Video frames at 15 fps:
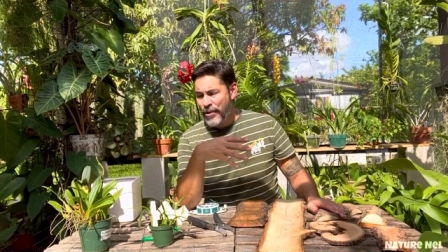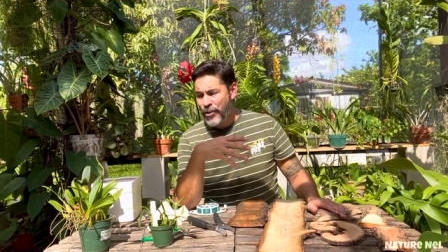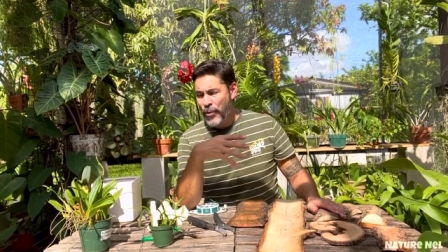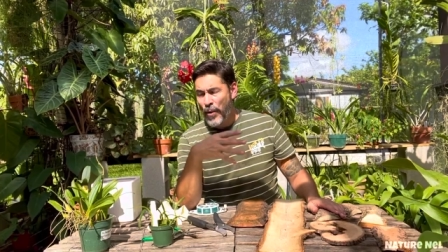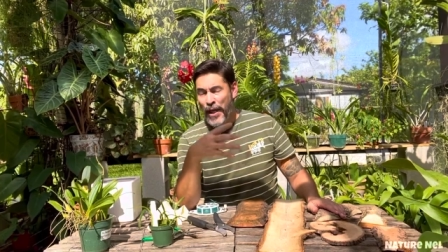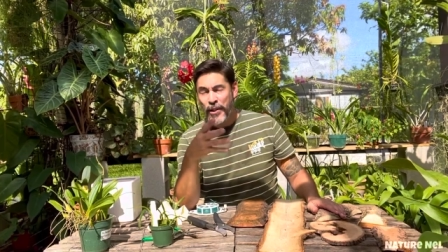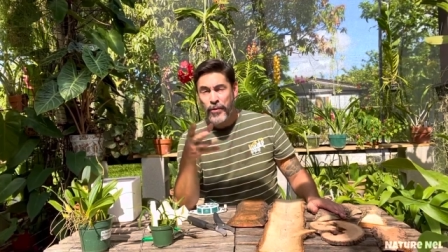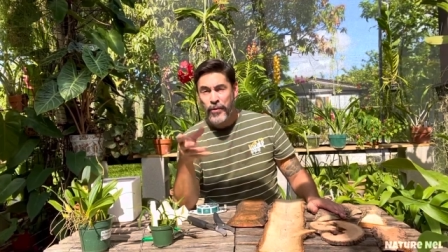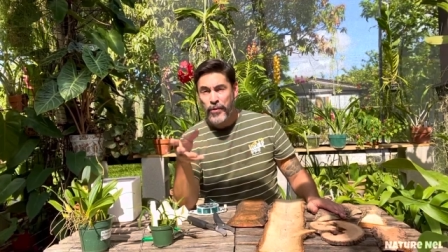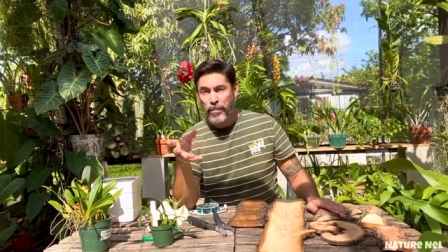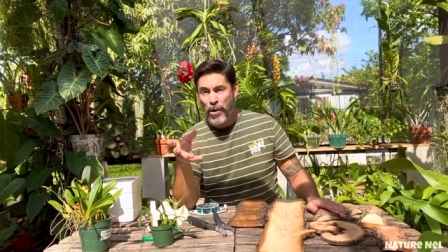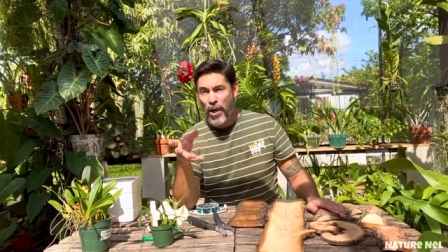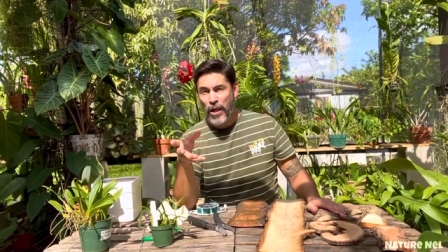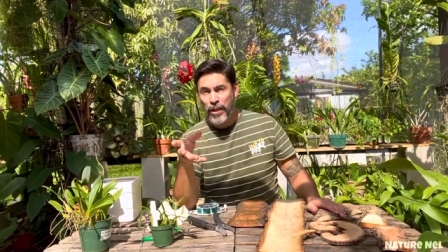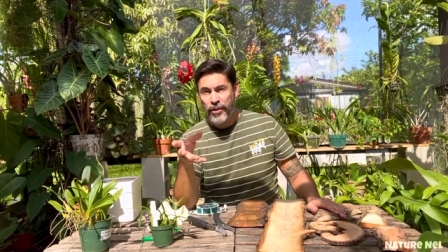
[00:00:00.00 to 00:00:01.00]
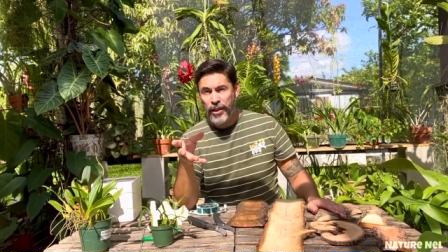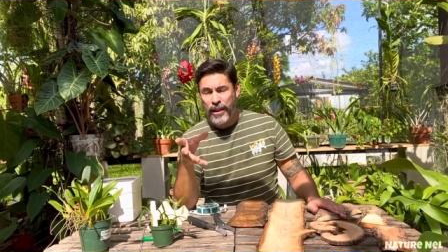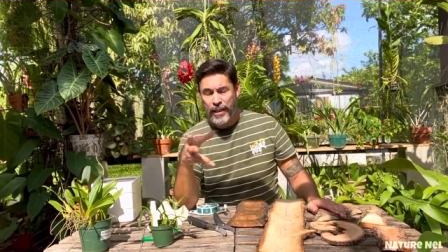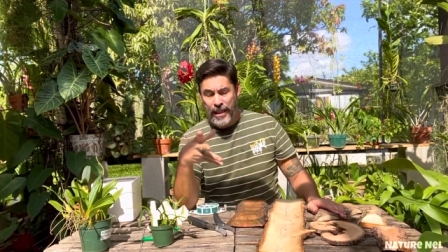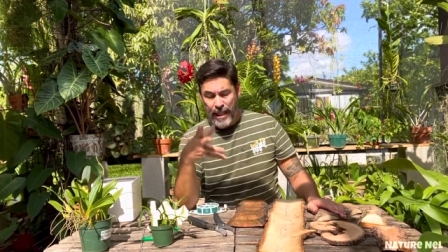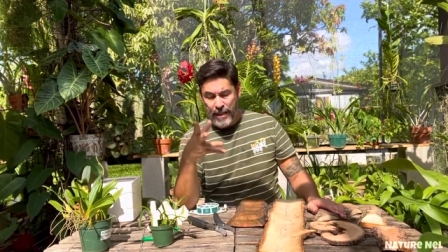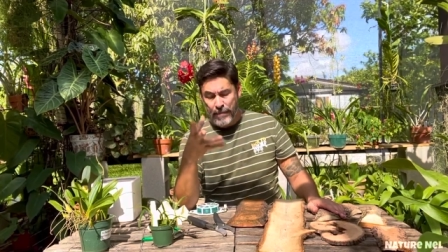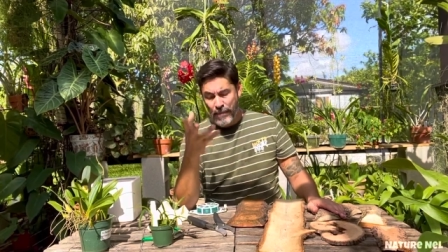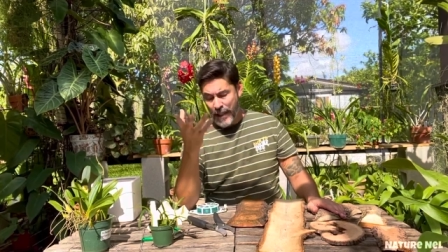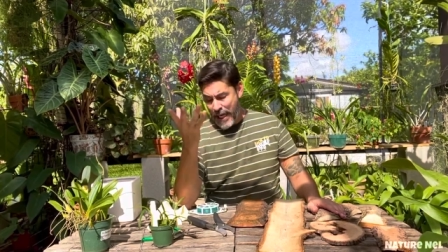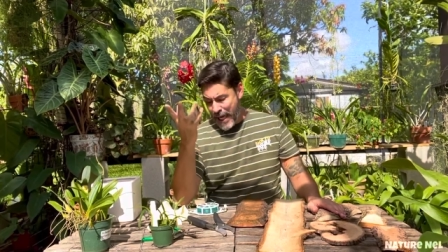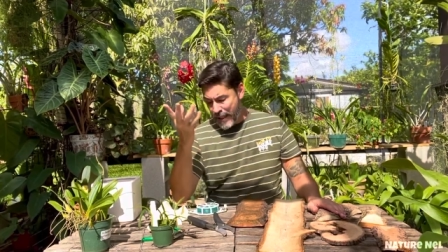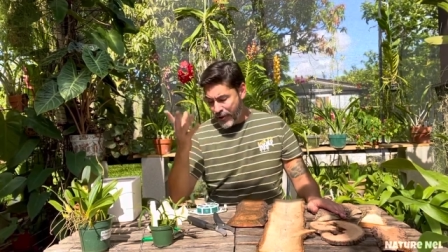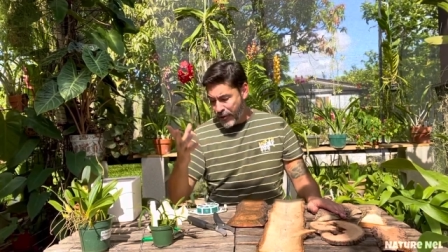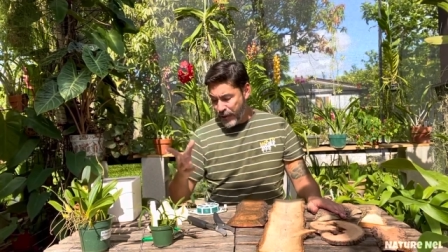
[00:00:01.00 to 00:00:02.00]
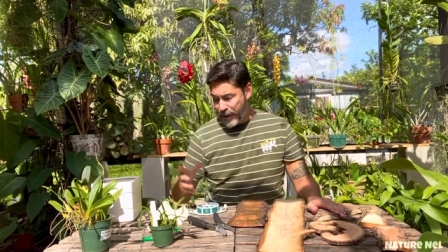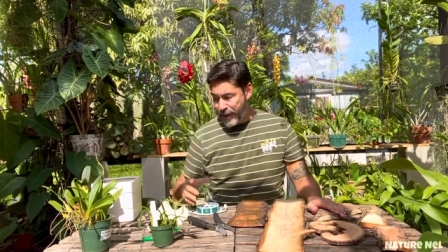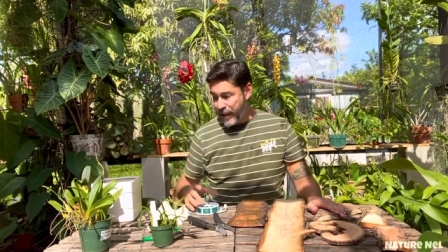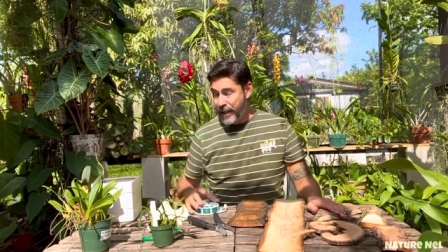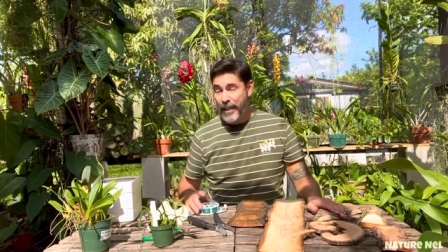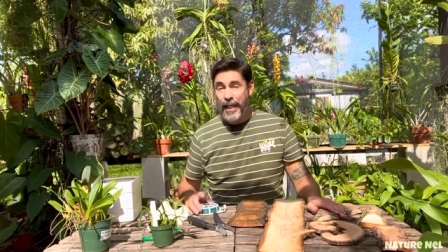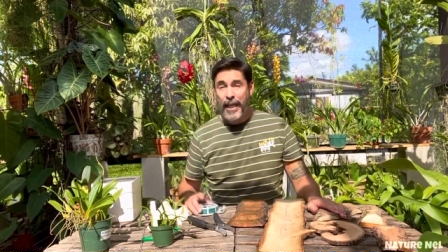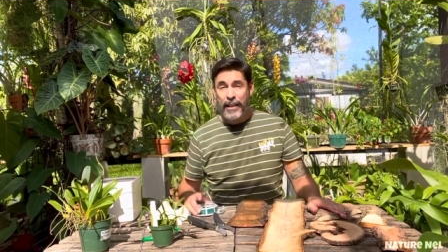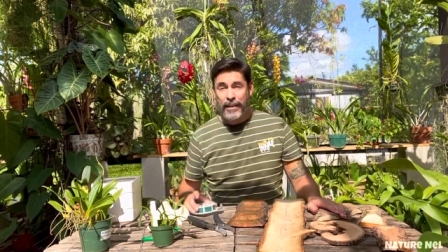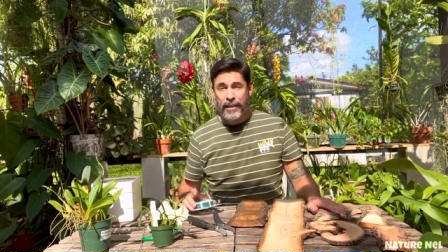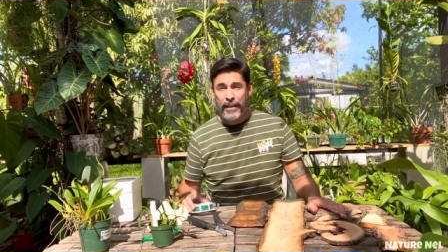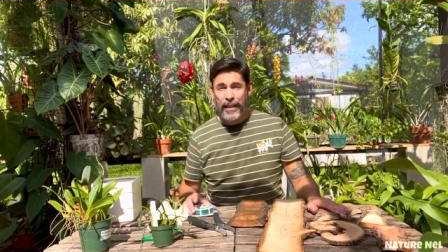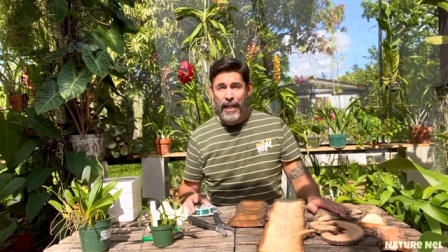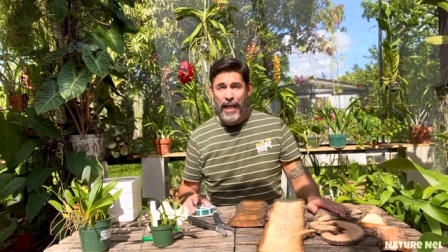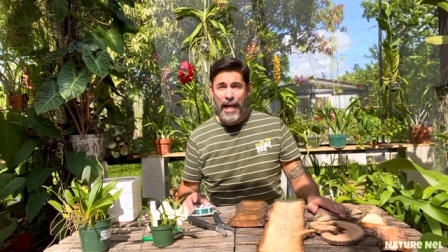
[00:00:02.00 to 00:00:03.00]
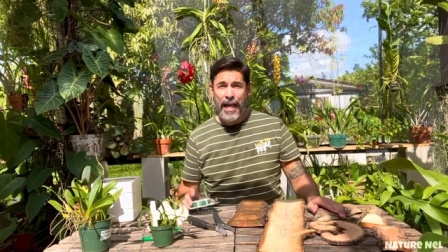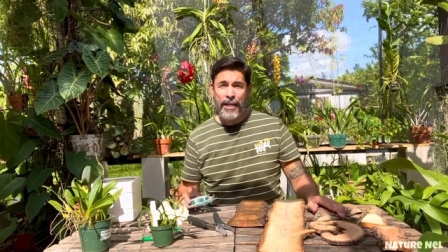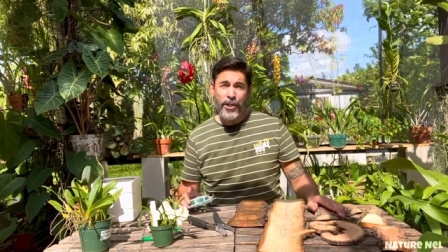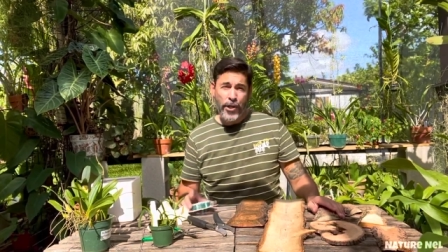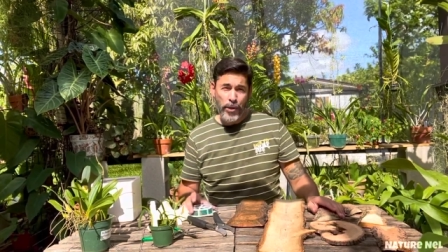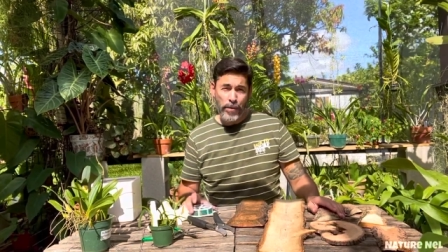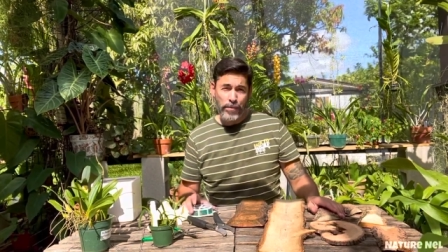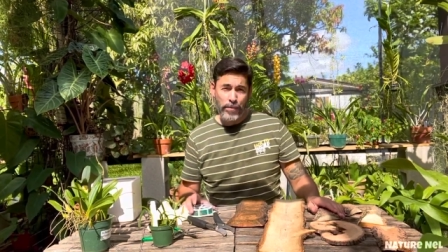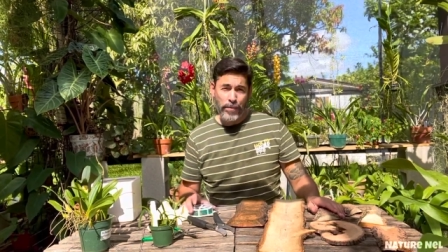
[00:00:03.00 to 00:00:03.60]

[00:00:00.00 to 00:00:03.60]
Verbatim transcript: do I use moss and and the answer is yes and no